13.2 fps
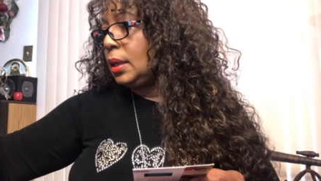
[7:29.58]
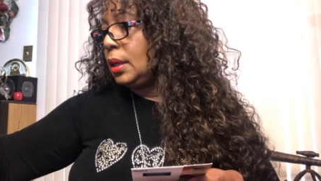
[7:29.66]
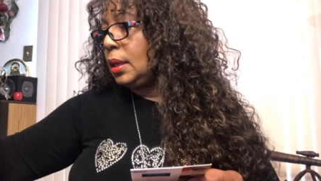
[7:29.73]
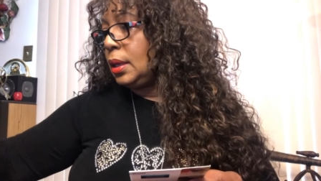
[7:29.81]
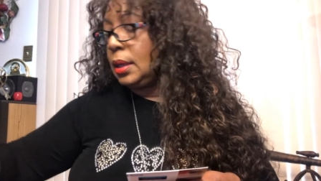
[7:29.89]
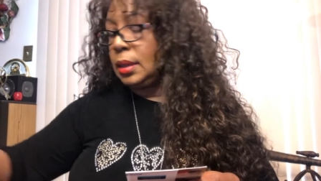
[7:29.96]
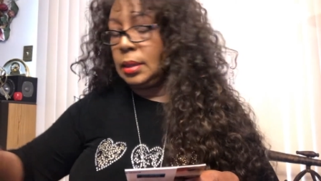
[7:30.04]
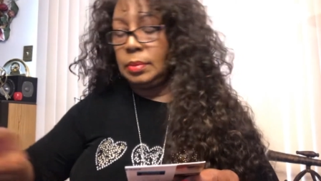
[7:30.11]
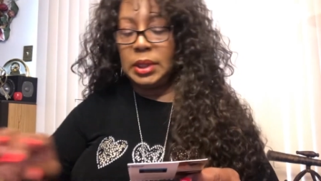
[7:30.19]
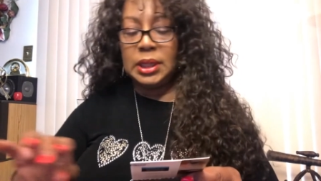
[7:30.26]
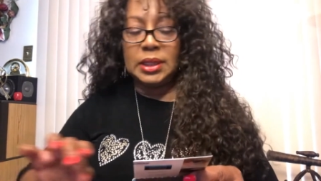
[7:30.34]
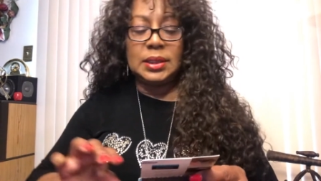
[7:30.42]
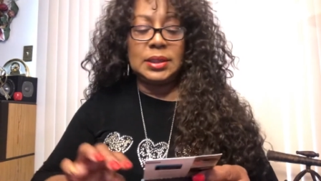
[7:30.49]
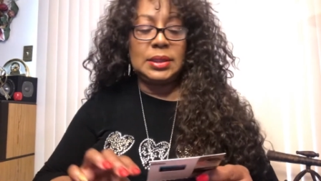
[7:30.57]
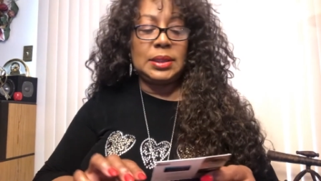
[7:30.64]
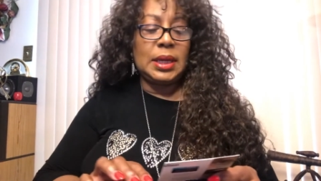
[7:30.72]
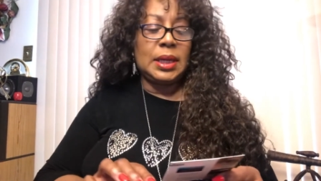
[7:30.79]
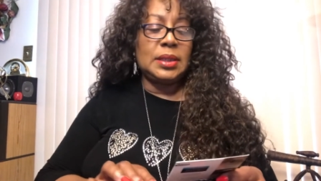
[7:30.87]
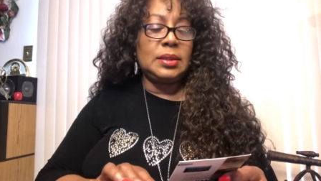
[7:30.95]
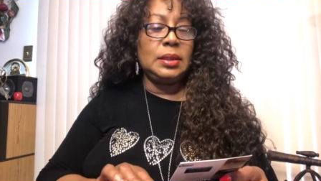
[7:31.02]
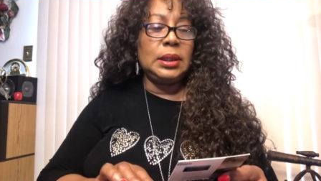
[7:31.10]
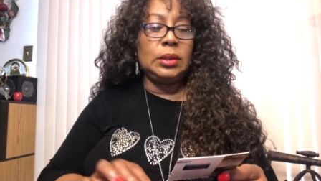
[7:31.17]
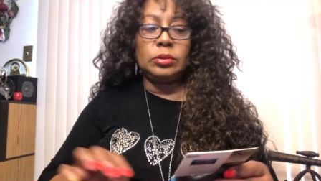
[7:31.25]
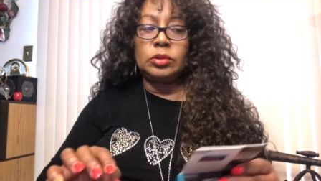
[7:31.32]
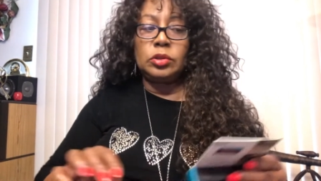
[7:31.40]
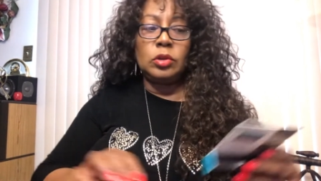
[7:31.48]
and because it says
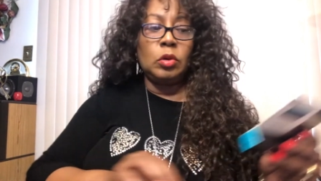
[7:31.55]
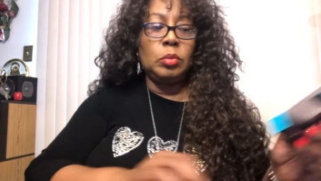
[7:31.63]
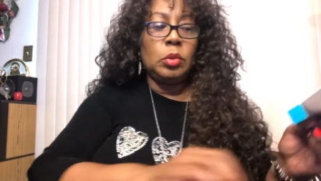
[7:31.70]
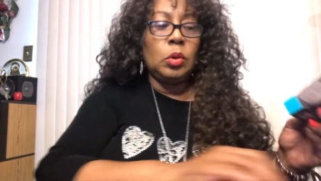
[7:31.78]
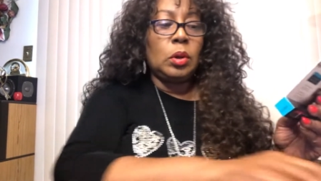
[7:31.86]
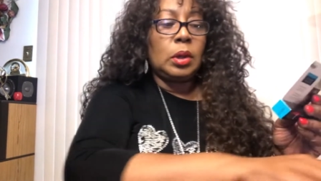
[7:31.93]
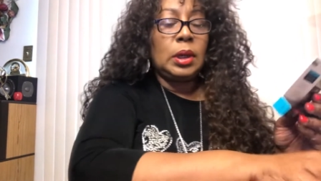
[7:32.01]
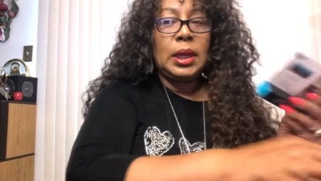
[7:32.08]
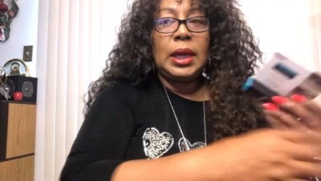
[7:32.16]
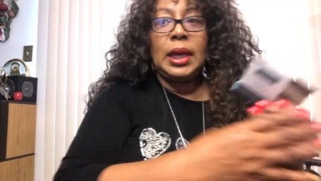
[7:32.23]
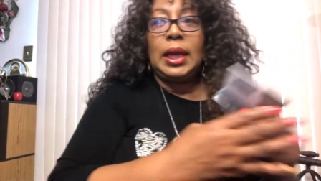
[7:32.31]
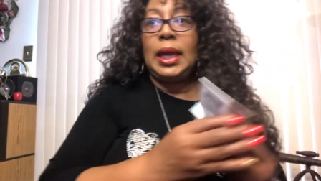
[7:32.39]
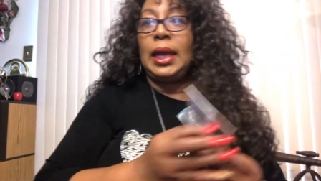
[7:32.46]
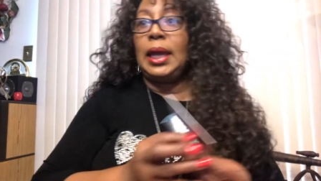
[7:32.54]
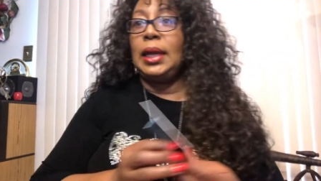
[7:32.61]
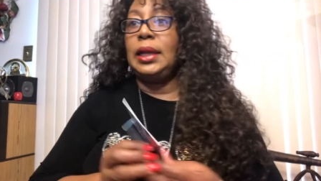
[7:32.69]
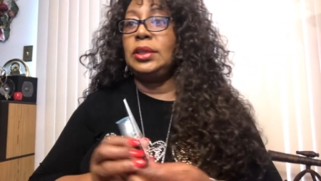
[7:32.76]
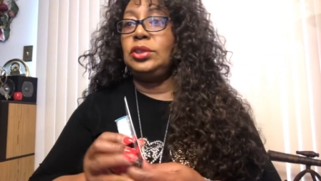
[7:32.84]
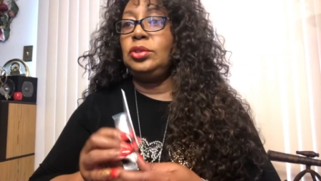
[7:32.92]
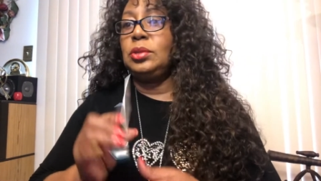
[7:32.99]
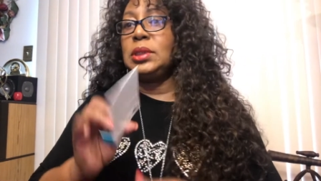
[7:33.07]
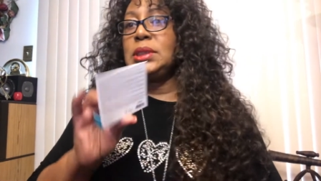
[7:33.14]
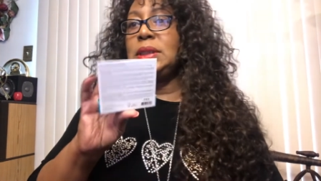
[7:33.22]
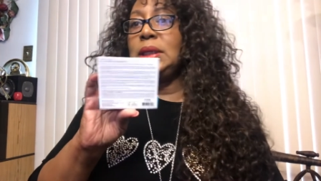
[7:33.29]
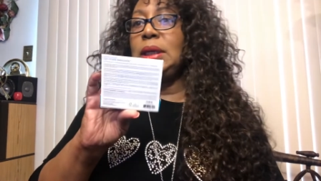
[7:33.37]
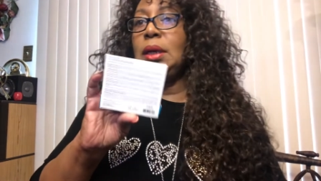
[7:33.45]
needles no more. And as you can
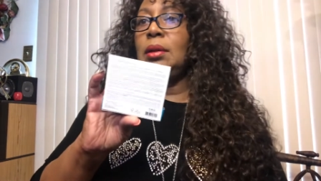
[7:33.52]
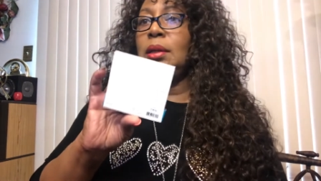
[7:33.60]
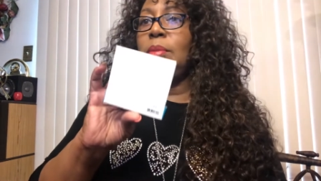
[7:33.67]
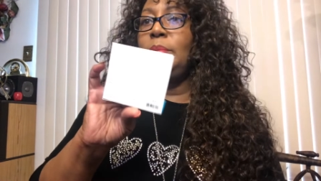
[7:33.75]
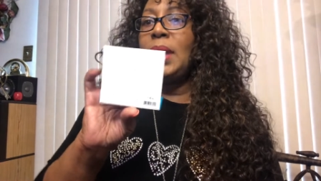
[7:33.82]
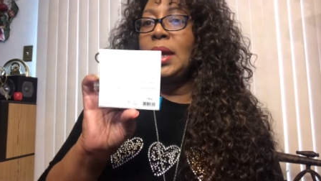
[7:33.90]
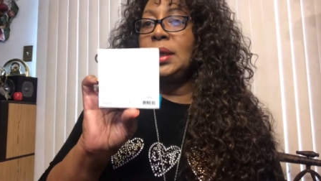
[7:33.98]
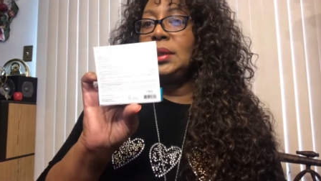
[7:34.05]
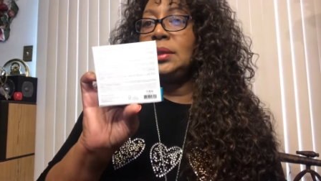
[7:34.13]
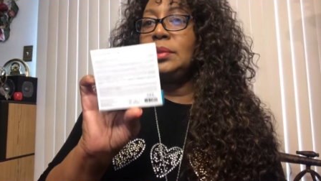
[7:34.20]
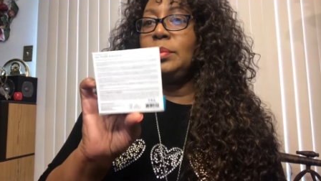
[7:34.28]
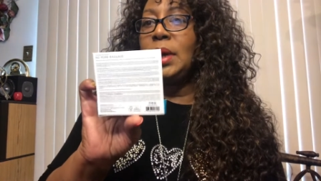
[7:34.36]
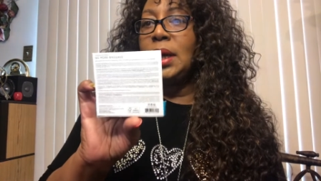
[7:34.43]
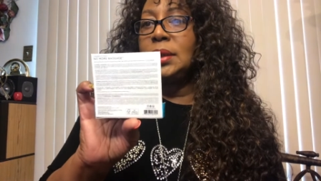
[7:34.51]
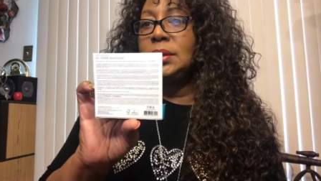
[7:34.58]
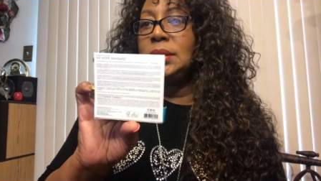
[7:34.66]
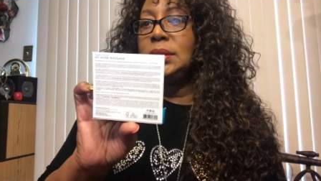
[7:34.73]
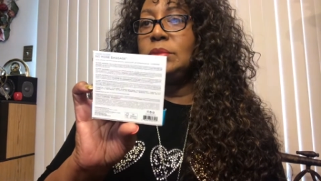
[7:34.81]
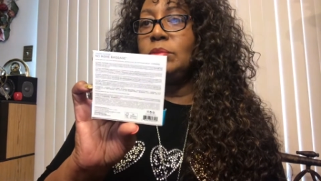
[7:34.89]
see on the back of this box, this